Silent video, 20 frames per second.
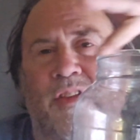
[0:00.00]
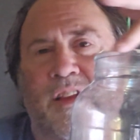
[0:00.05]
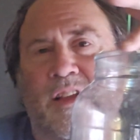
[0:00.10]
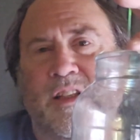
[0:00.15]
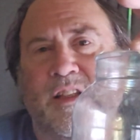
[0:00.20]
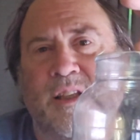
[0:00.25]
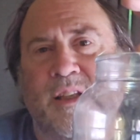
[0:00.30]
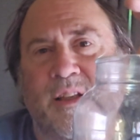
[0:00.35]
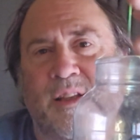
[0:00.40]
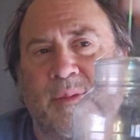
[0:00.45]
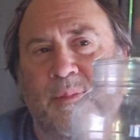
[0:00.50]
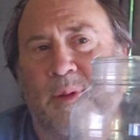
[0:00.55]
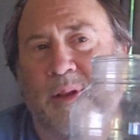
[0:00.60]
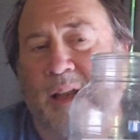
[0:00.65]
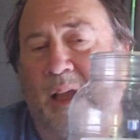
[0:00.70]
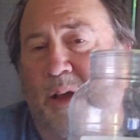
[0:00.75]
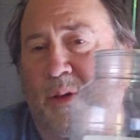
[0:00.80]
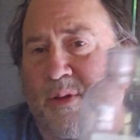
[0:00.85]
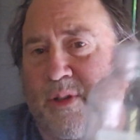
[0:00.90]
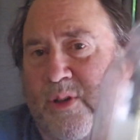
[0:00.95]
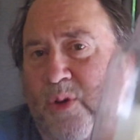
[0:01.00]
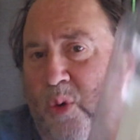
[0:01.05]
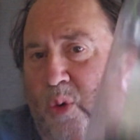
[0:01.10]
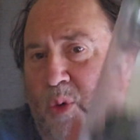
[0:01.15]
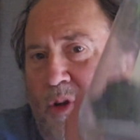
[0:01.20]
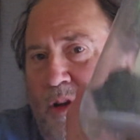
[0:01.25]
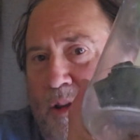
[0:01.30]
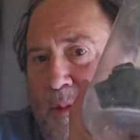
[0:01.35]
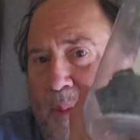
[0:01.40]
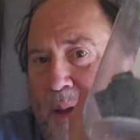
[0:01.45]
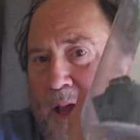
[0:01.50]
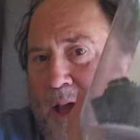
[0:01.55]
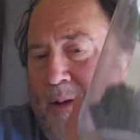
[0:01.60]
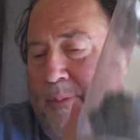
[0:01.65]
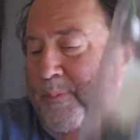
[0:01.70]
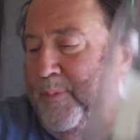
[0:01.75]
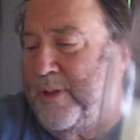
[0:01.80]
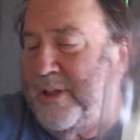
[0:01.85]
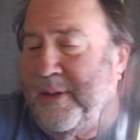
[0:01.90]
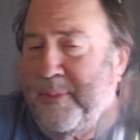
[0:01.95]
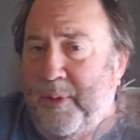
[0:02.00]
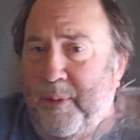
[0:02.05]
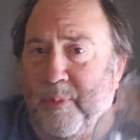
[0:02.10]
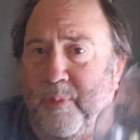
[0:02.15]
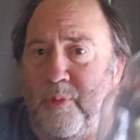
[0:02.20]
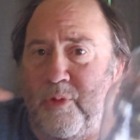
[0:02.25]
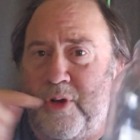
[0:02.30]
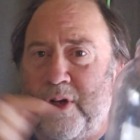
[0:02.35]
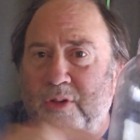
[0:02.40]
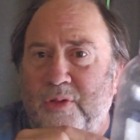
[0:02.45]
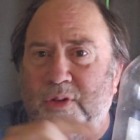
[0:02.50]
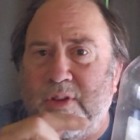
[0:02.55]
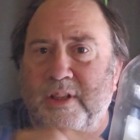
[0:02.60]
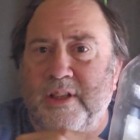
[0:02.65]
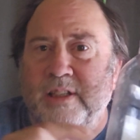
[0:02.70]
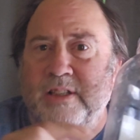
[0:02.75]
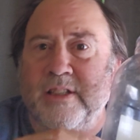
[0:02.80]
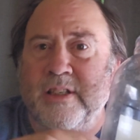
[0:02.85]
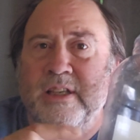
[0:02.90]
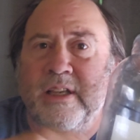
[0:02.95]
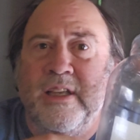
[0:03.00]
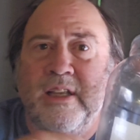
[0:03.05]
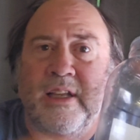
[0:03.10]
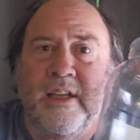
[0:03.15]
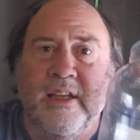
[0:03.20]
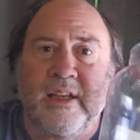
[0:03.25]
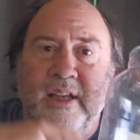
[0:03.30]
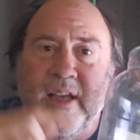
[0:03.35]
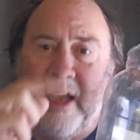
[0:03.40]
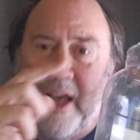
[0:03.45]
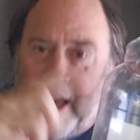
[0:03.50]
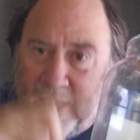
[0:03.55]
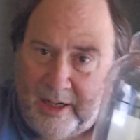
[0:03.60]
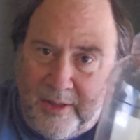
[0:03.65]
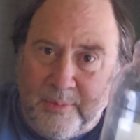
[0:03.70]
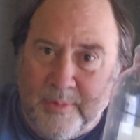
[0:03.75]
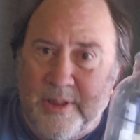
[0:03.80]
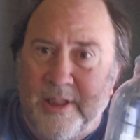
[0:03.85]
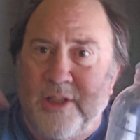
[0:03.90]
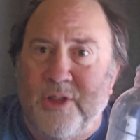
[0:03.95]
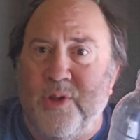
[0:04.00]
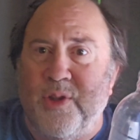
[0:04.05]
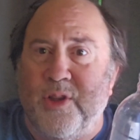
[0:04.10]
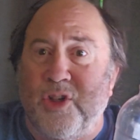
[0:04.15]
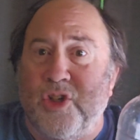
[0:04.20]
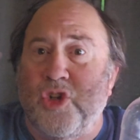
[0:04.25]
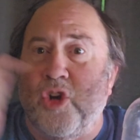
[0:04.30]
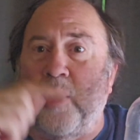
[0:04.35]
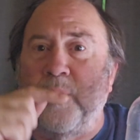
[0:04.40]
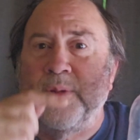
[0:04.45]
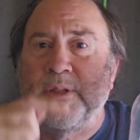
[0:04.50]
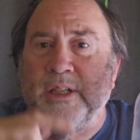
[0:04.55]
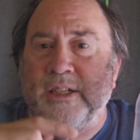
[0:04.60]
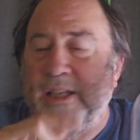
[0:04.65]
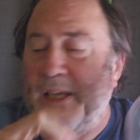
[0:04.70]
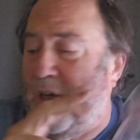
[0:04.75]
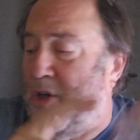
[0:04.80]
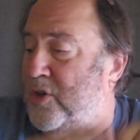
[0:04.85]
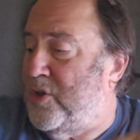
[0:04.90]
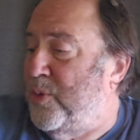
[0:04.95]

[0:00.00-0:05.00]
this. But now it's holding the bad, because I'm going to transfer this items into the sharps container.